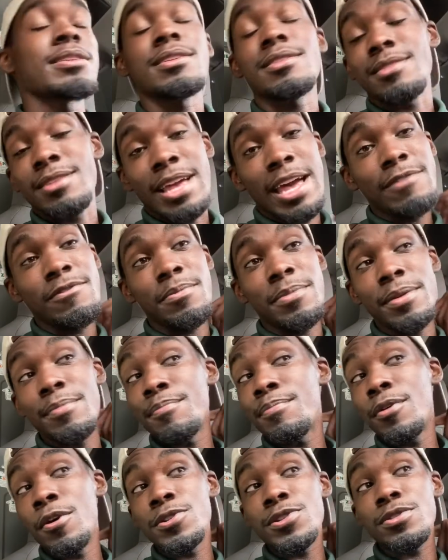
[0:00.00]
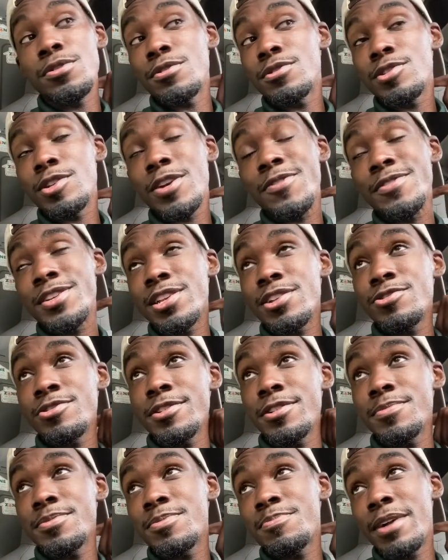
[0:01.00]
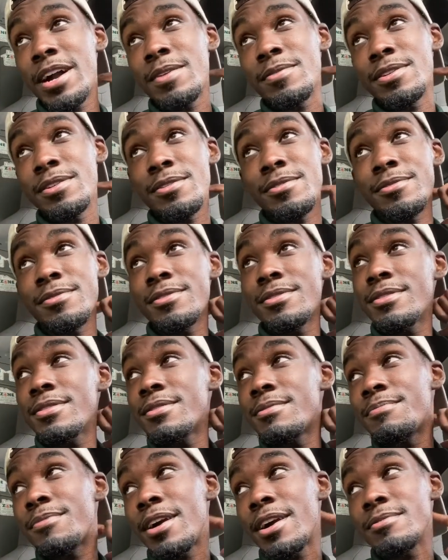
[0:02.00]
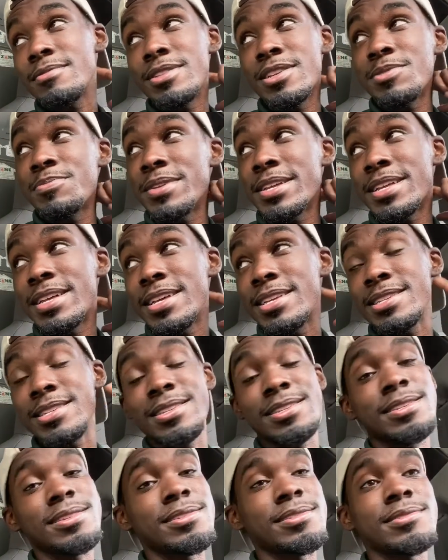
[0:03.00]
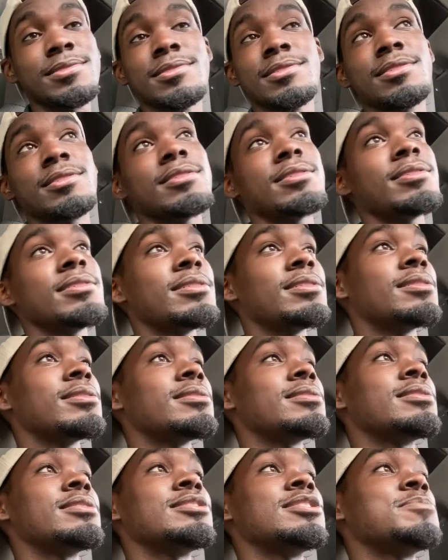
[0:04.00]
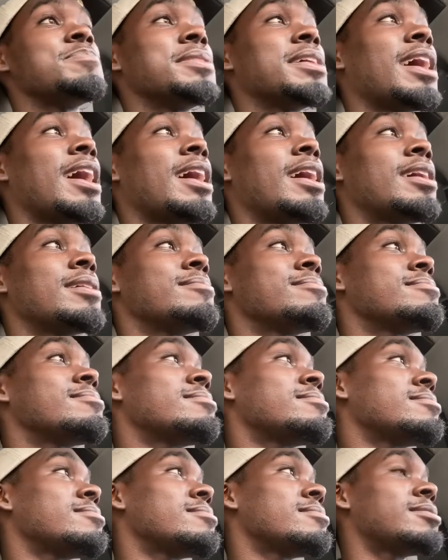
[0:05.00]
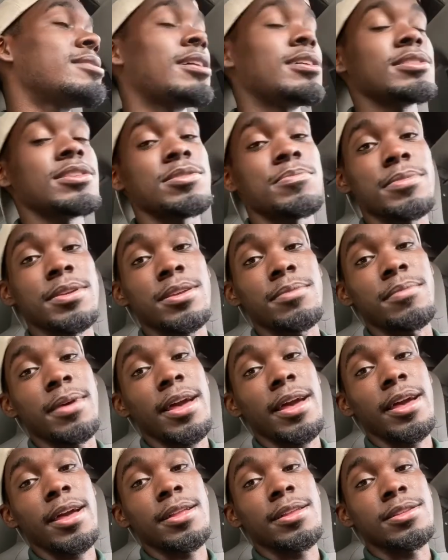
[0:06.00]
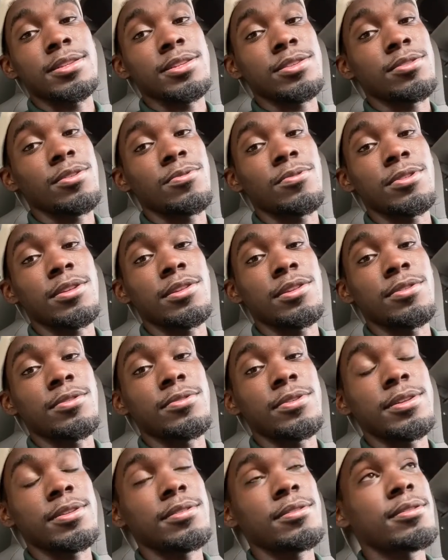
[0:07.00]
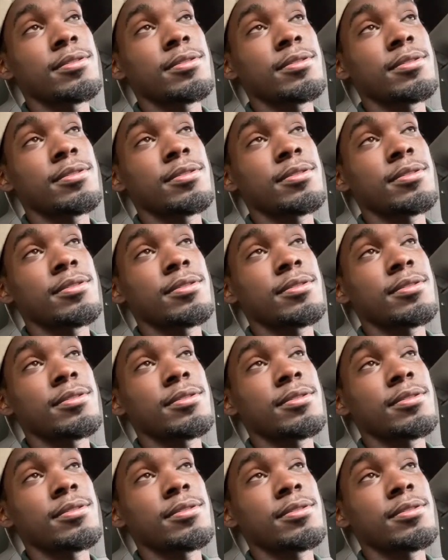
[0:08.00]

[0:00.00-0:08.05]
Haven't been posting no service trips. Probably just because it just be hot. I just be mad and just don't want to do it.